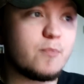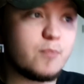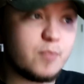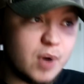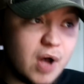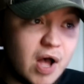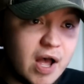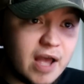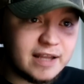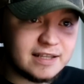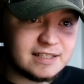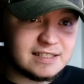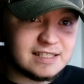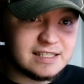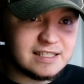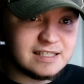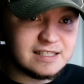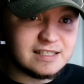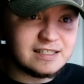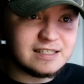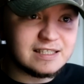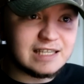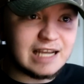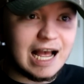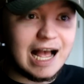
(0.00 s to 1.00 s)
but
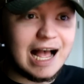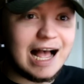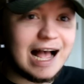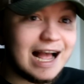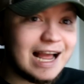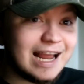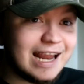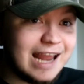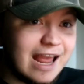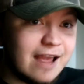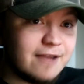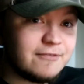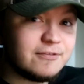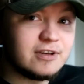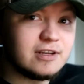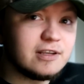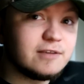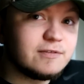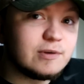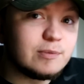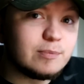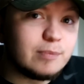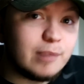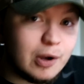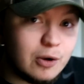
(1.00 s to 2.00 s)
I haven't
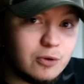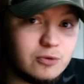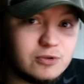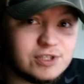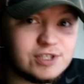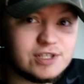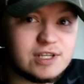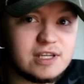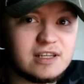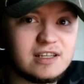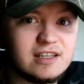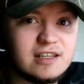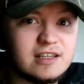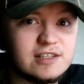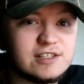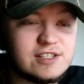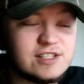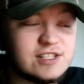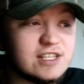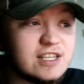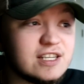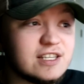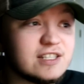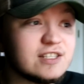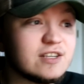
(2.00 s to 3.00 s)
even posted
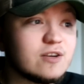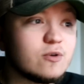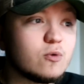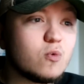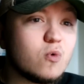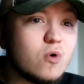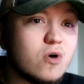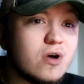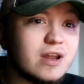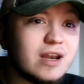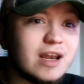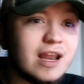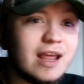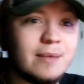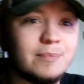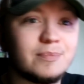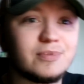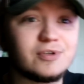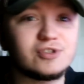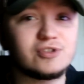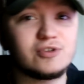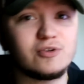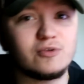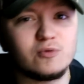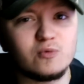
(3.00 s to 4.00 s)
Season 1,
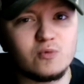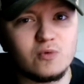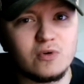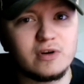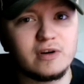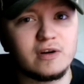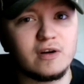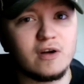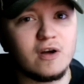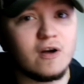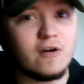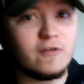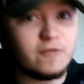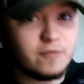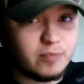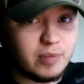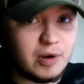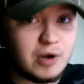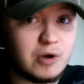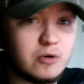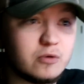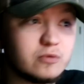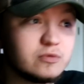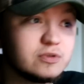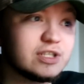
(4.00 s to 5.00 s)
Episode 1 of
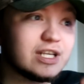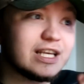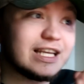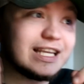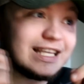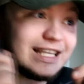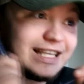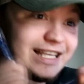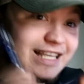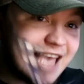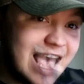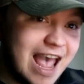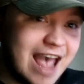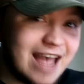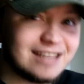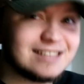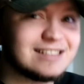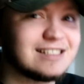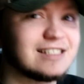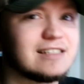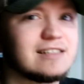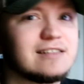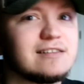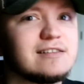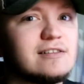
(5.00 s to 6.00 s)
Bones
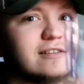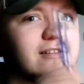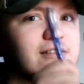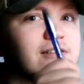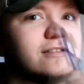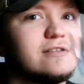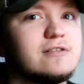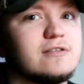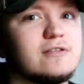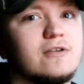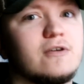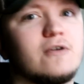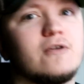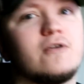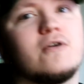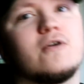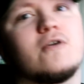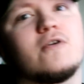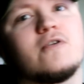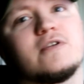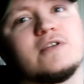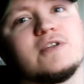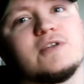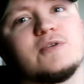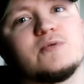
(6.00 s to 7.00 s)
yet
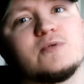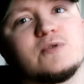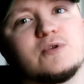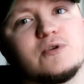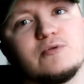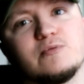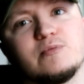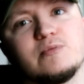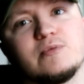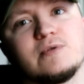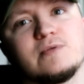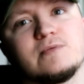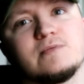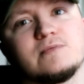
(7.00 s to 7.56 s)
on YouTube.